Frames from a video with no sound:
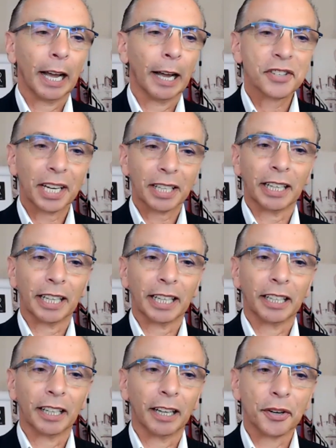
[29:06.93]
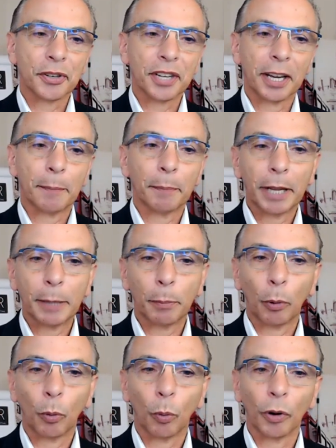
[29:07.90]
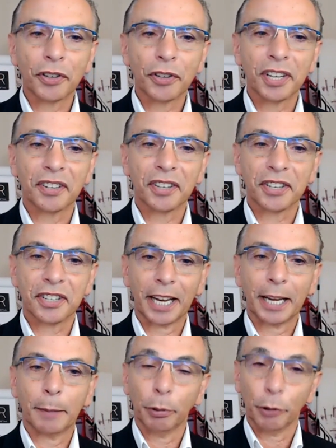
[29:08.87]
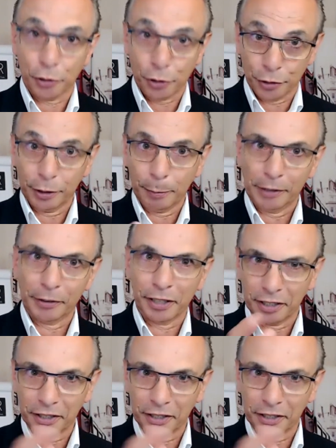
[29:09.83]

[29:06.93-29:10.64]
Secondly, are you seeing people wanting to stay put during the period?